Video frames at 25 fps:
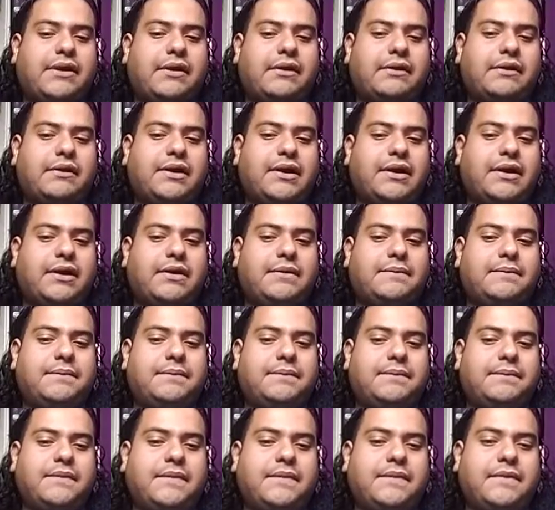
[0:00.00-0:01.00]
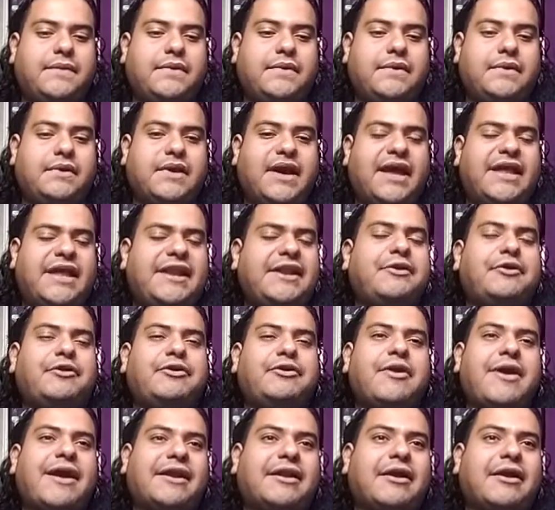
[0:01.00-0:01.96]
are. I didn't know you